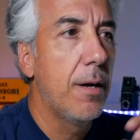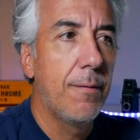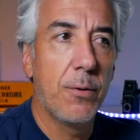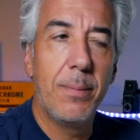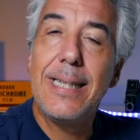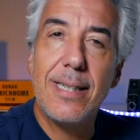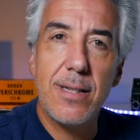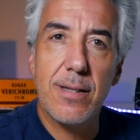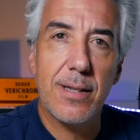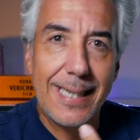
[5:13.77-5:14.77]
For me,
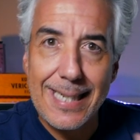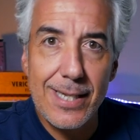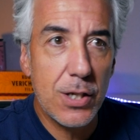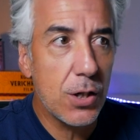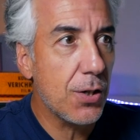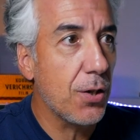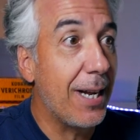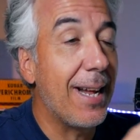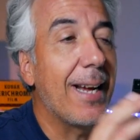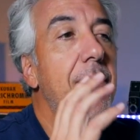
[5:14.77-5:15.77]
this is easier so
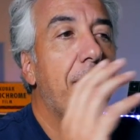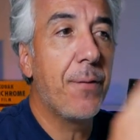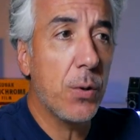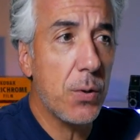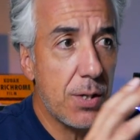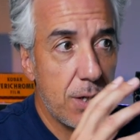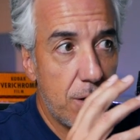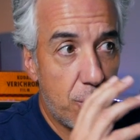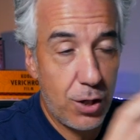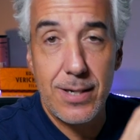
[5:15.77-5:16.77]
that I can focus
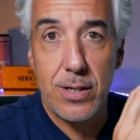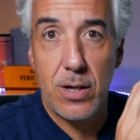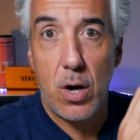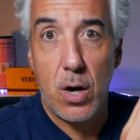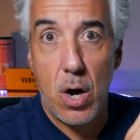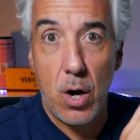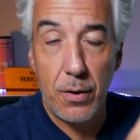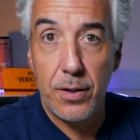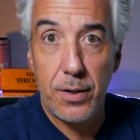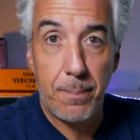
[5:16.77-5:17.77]
just
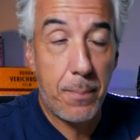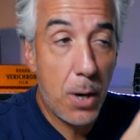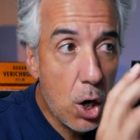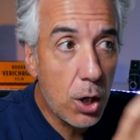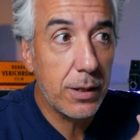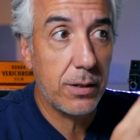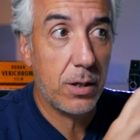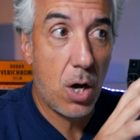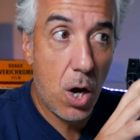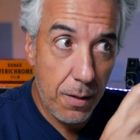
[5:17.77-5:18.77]
on the part,
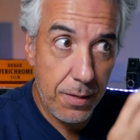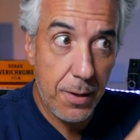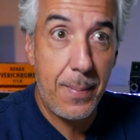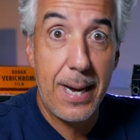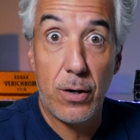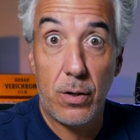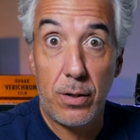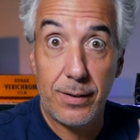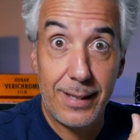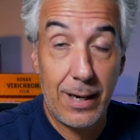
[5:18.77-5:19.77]
on the
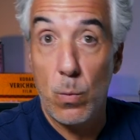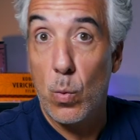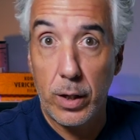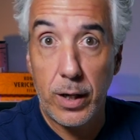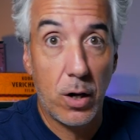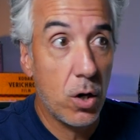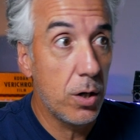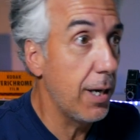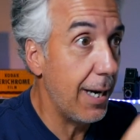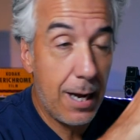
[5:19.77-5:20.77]
panel that I'm working
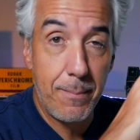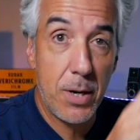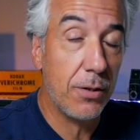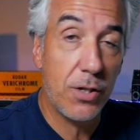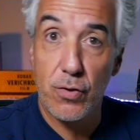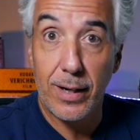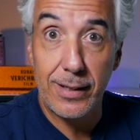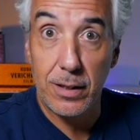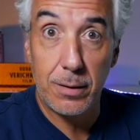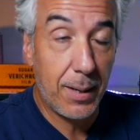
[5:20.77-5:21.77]
on, and I'm not
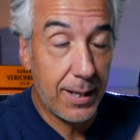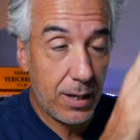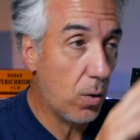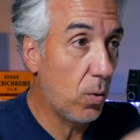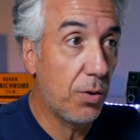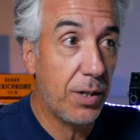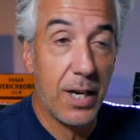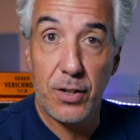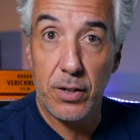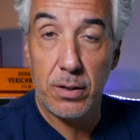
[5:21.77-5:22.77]
distracted by all the
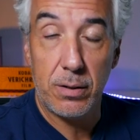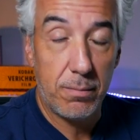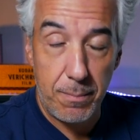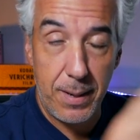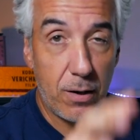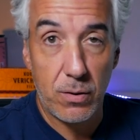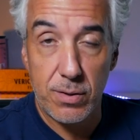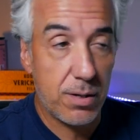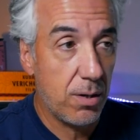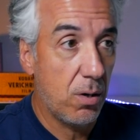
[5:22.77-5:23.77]
other
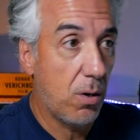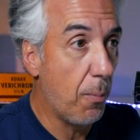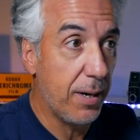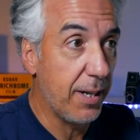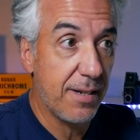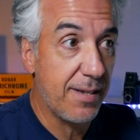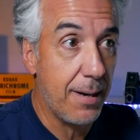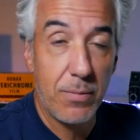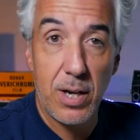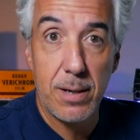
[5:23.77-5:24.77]
panels open at the
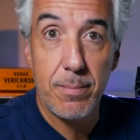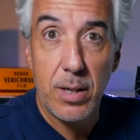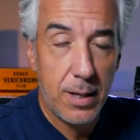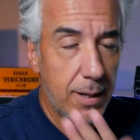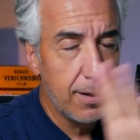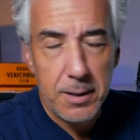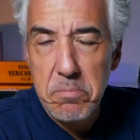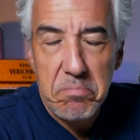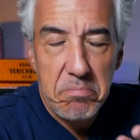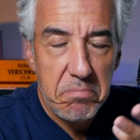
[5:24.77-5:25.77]
same time.
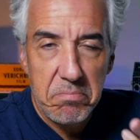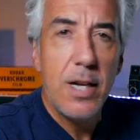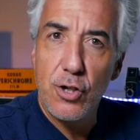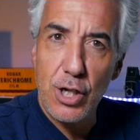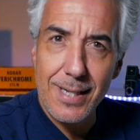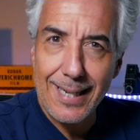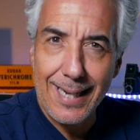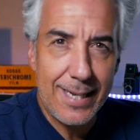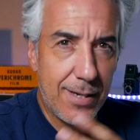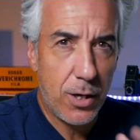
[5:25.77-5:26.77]
Just in
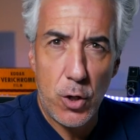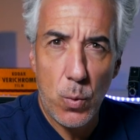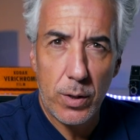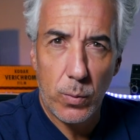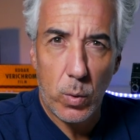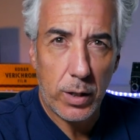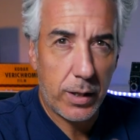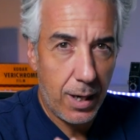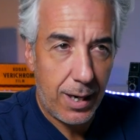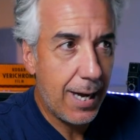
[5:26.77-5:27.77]
case you want to
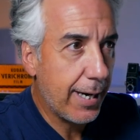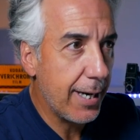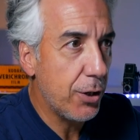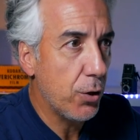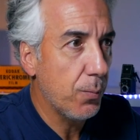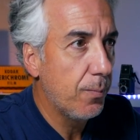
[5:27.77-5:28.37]
work like I do.